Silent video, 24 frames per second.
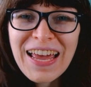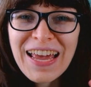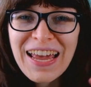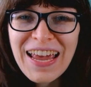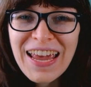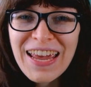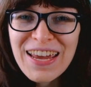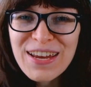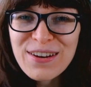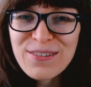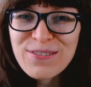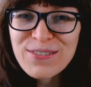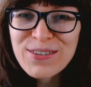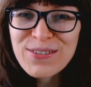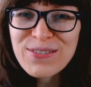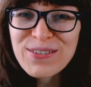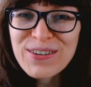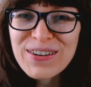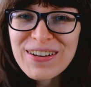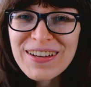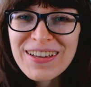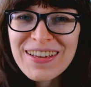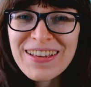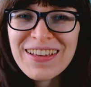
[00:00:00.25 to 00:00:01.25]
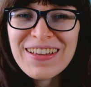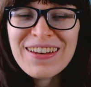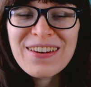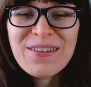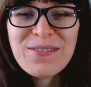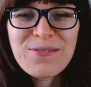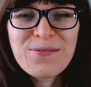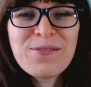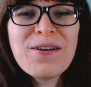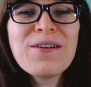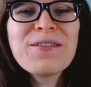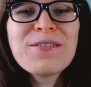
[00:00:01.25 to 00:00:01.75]
Hey
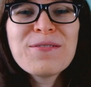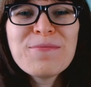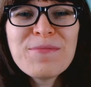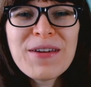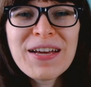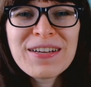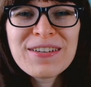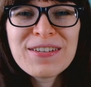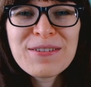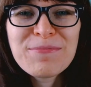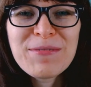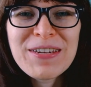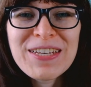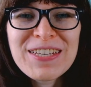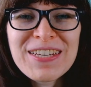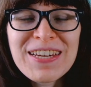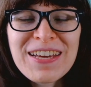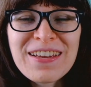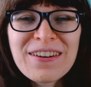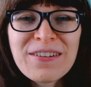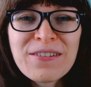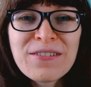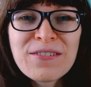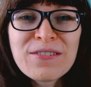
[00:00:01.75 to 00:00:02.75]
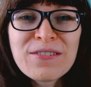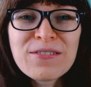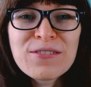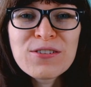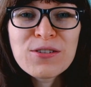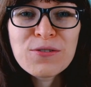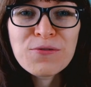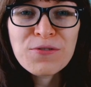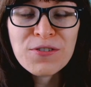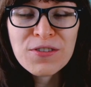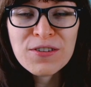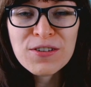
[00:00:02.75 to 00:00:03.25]
everyone, welcome back to my channel.
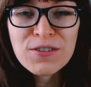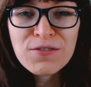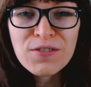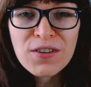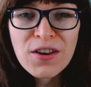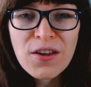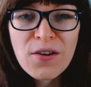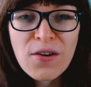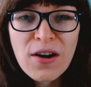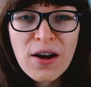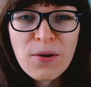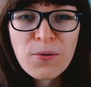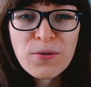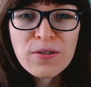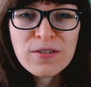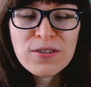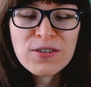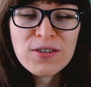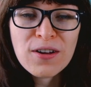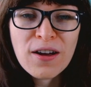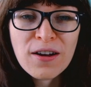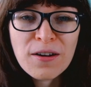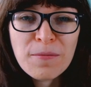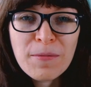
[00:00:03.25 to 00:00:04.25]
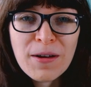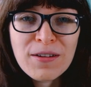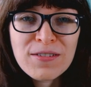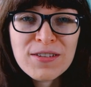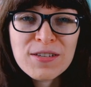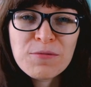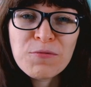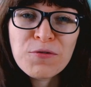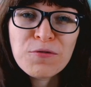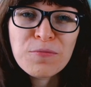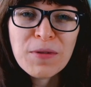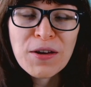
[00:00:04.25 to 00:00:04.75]
So for this video, I want to talk about
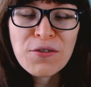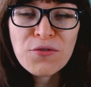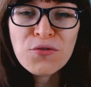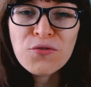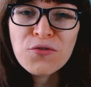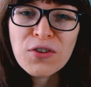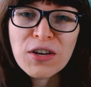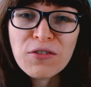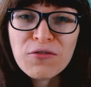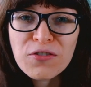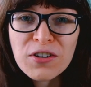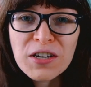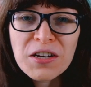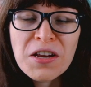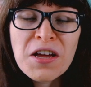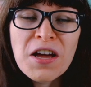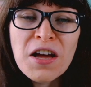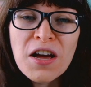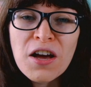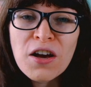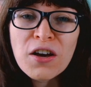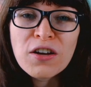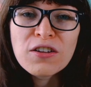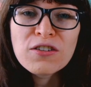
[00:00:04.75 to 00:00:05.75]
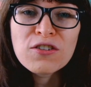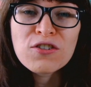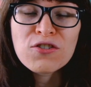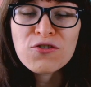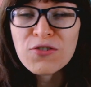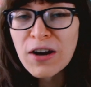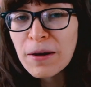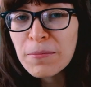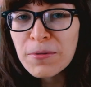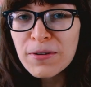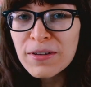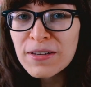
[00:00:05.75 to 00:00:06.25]
some of my favorite
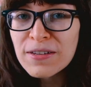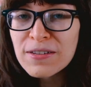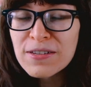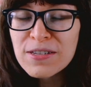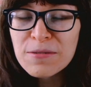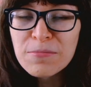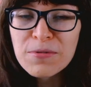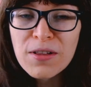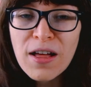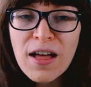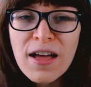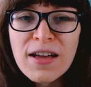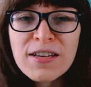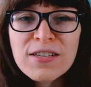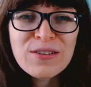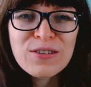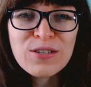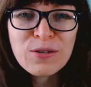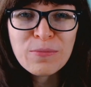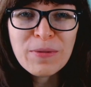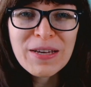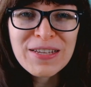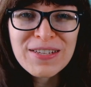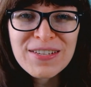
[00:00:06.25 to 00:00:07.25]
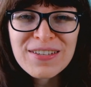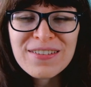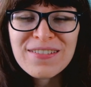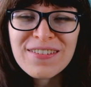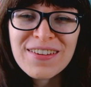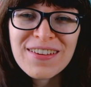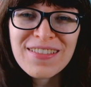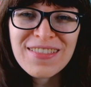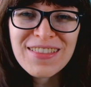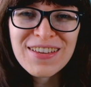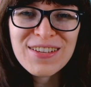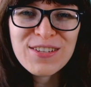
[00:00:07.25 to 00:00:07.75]
scrapbooking supplies. So
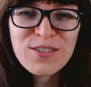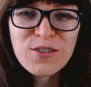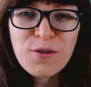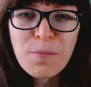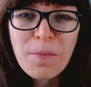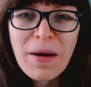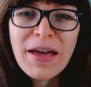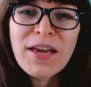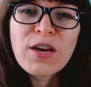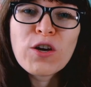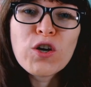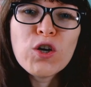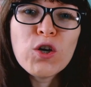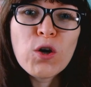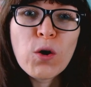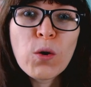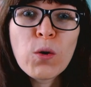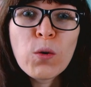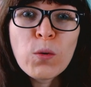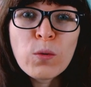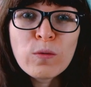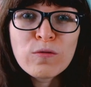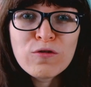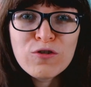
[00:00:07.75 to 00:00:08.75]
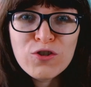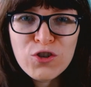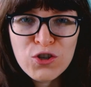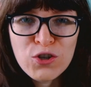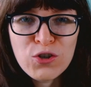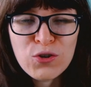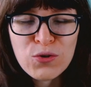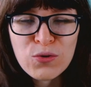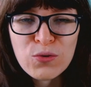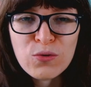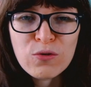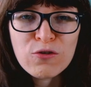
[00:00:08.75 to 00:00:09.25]
basically, these are my
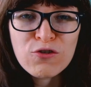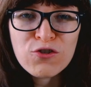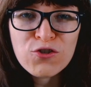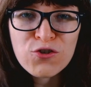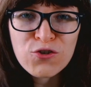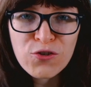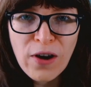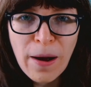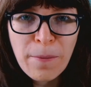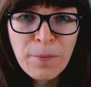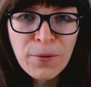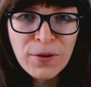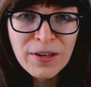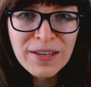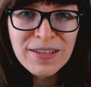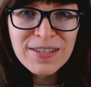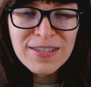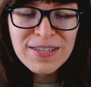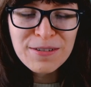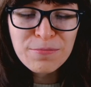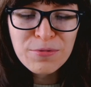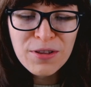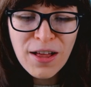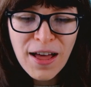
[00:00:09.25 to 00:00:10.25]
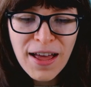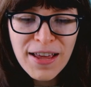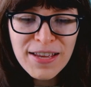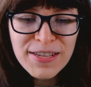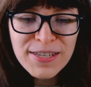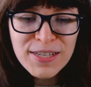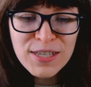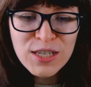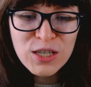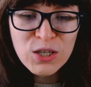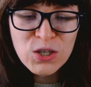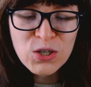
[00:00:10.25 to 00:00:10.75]
go-to scrapbooking
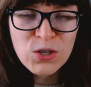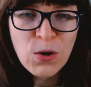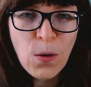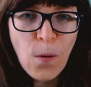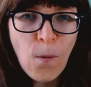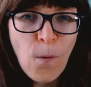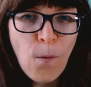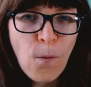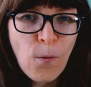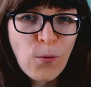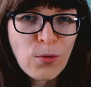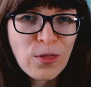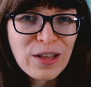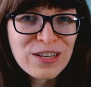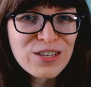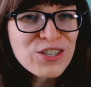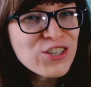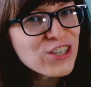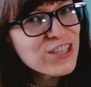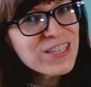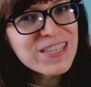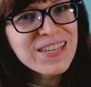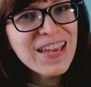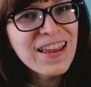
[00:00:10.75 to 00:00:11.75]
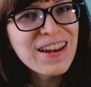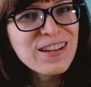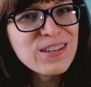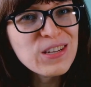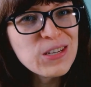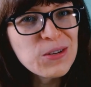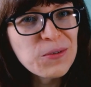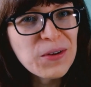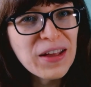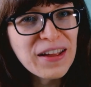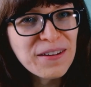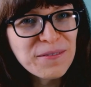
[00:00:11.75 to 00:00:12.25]
supplies. So let's just get
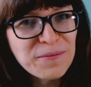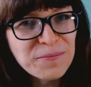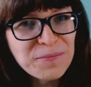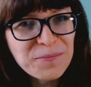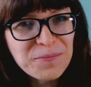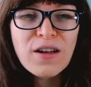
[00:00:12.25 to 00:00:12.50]
into it.